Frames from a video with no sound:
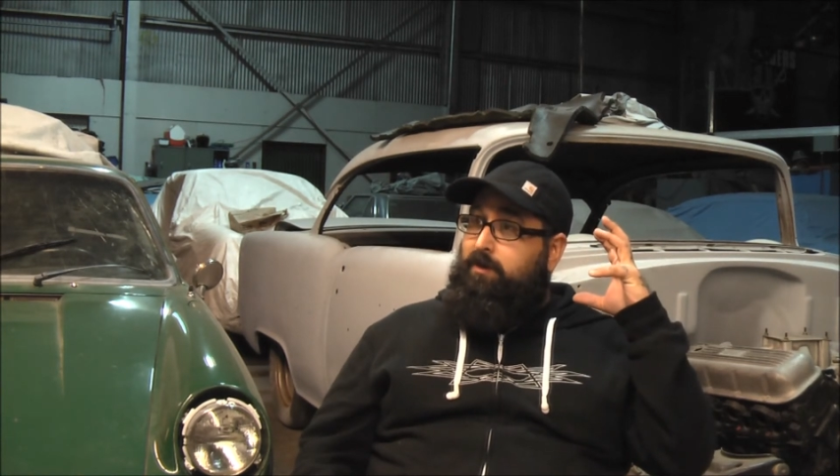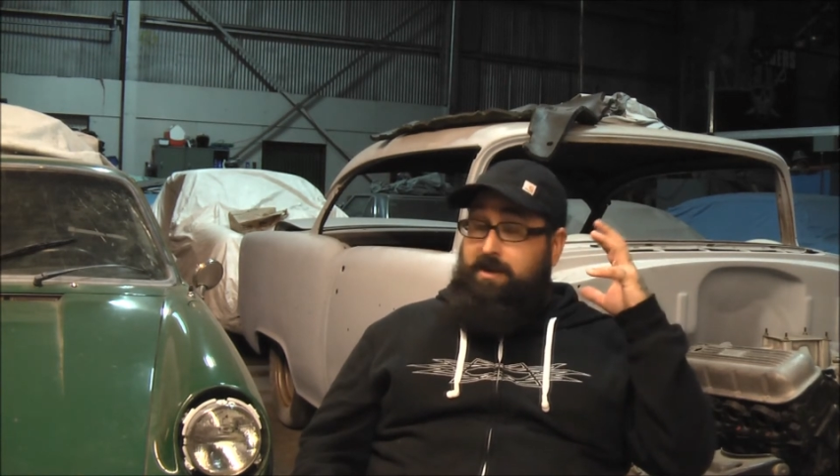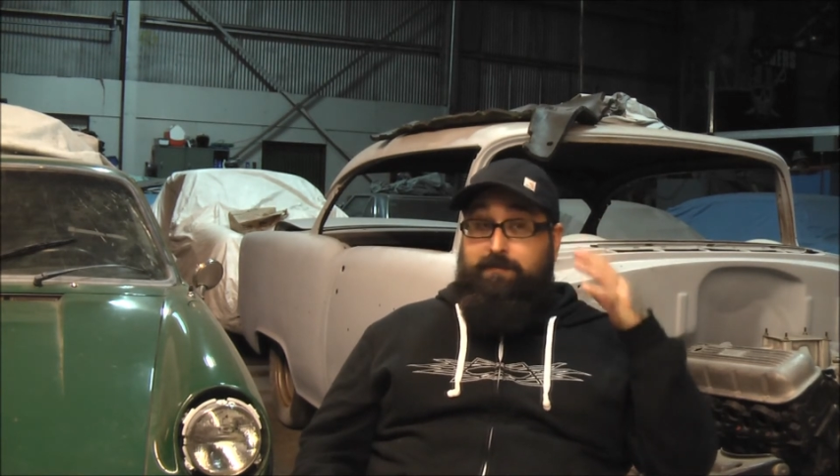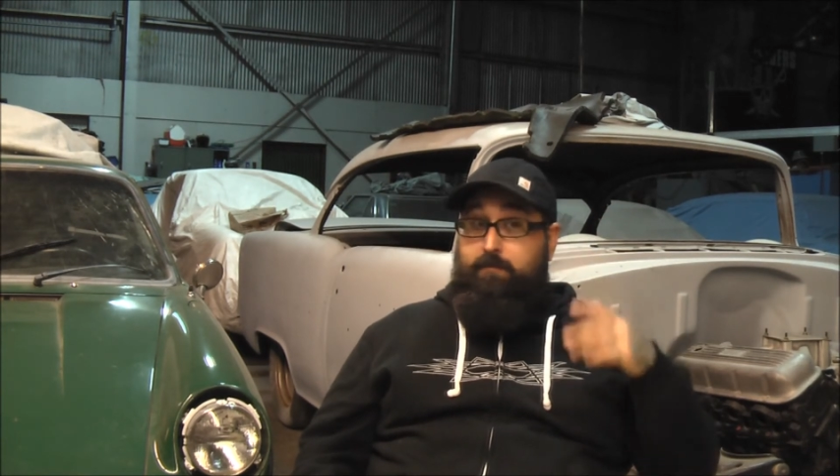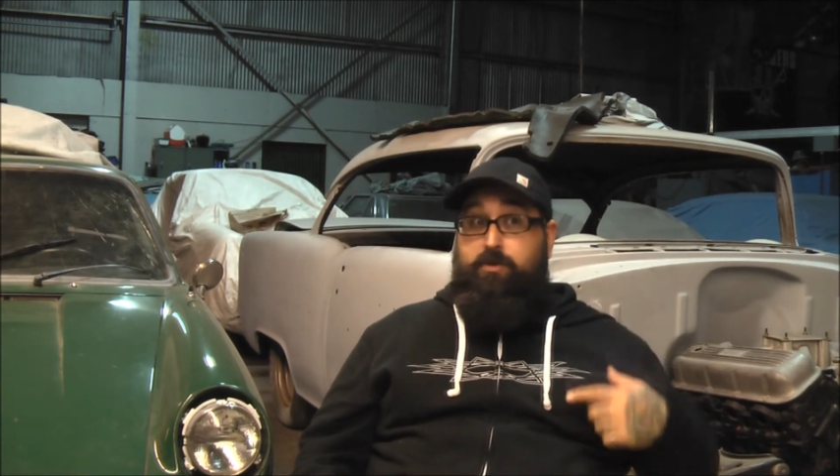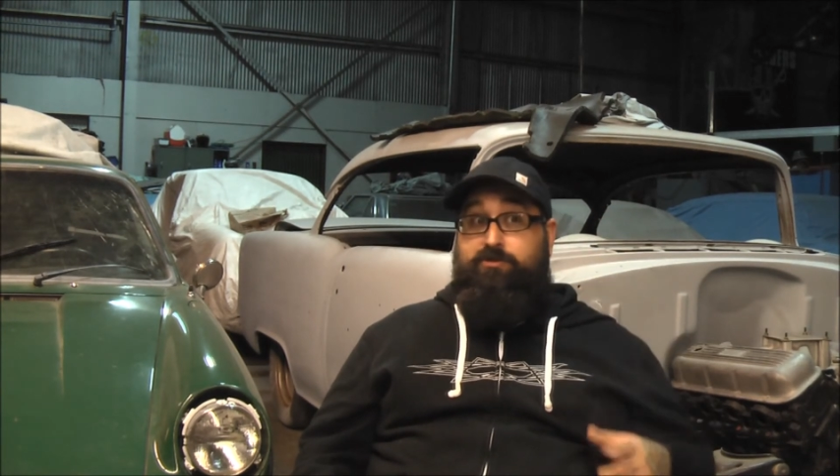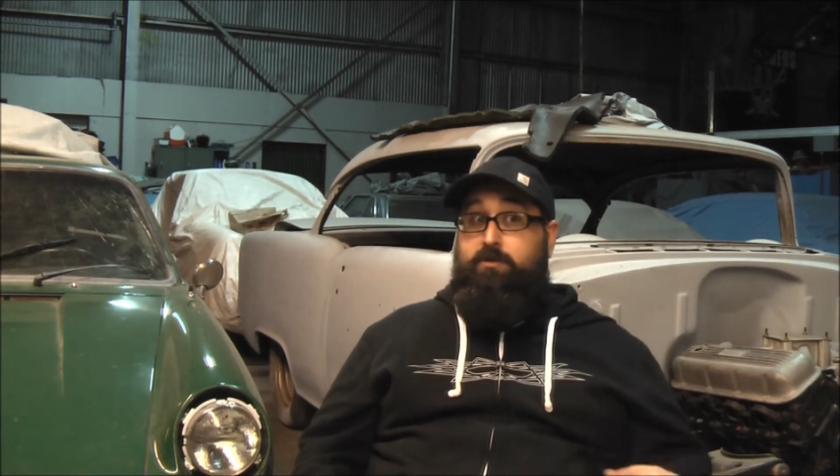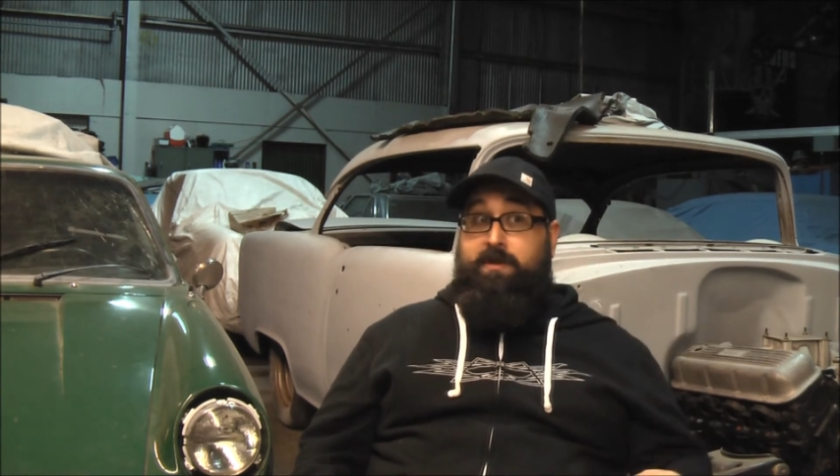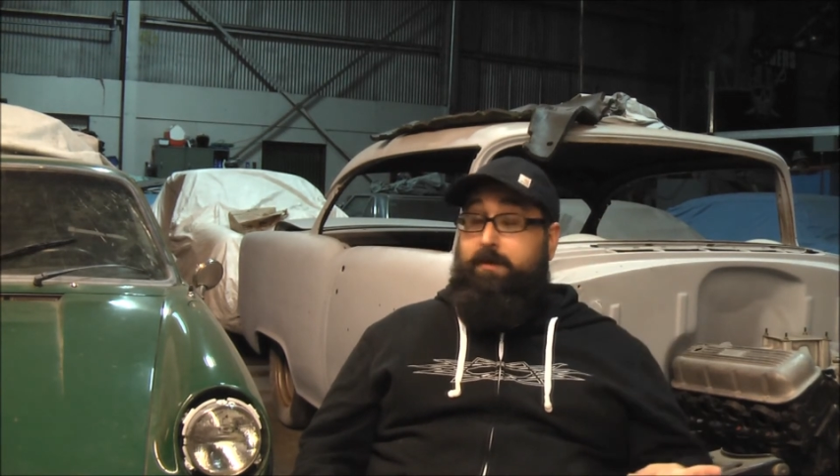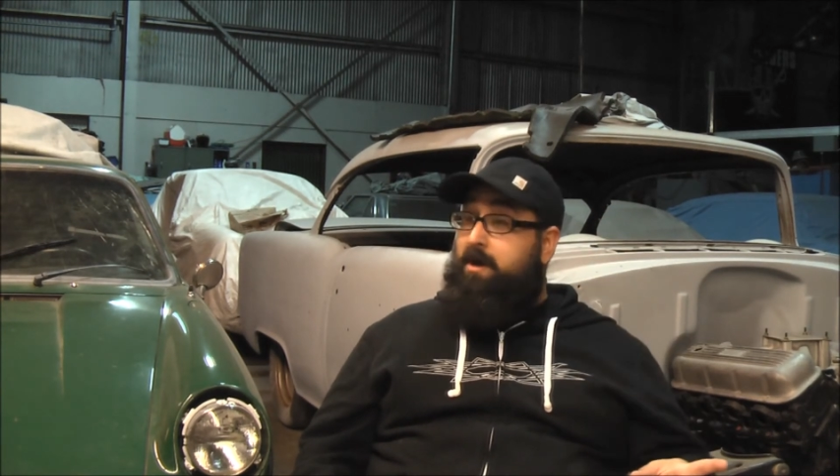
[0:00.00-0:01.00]
You know, even more
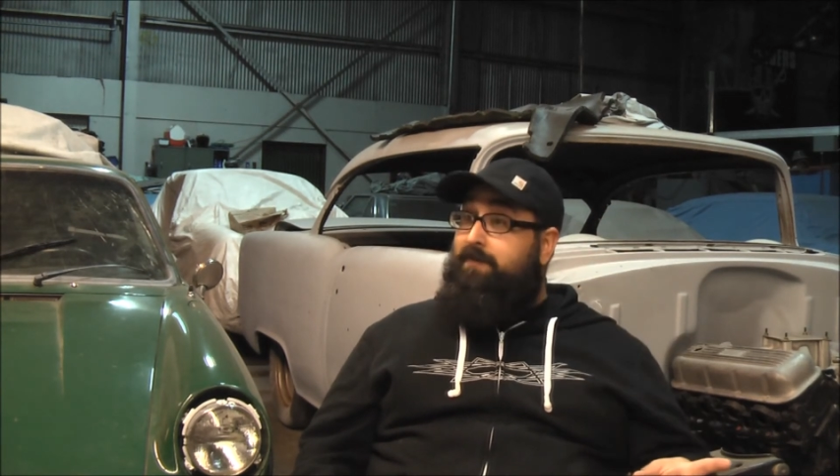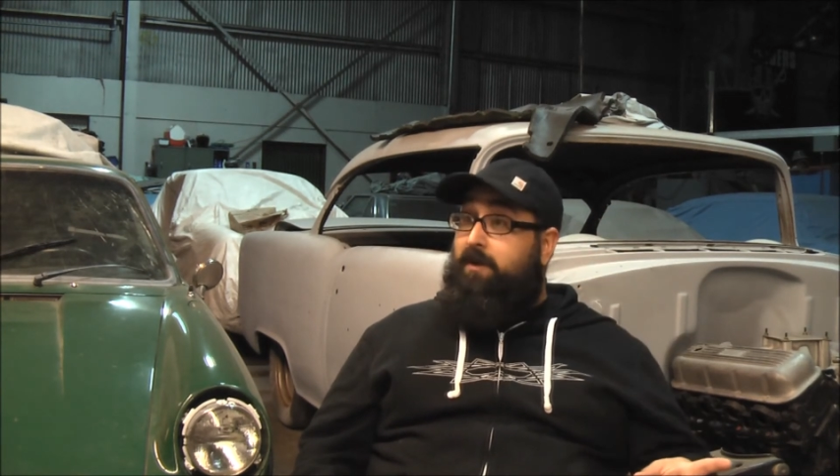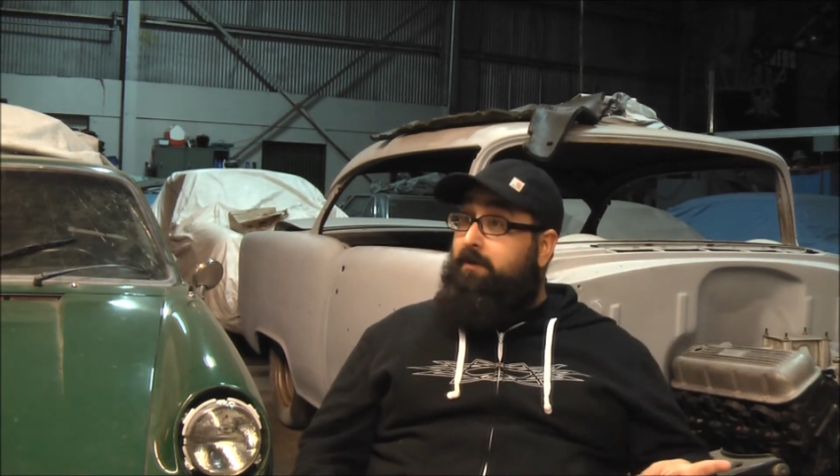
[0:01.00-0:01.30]
so now that I'm not there